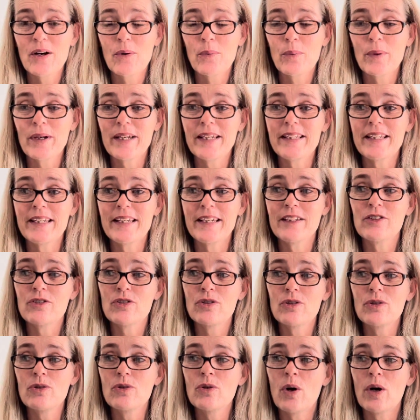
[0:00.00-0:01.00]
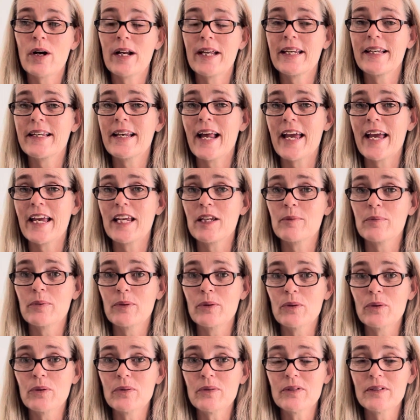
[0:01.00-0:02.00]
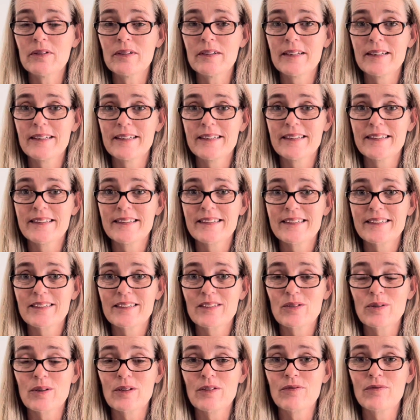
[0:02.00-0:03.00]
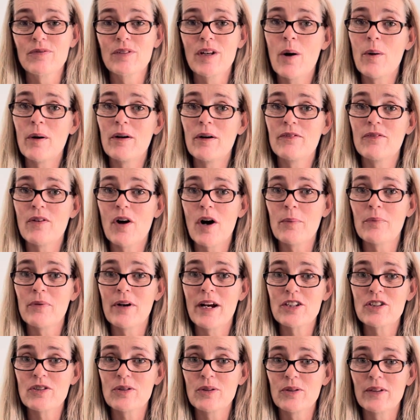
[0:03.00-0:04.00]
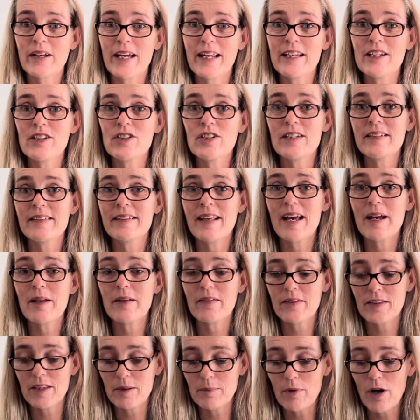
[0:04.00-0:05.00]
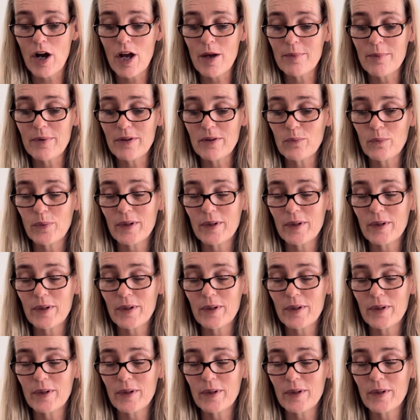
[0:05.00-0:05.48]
We need to not enable sort of lower vibrational energies at the moment.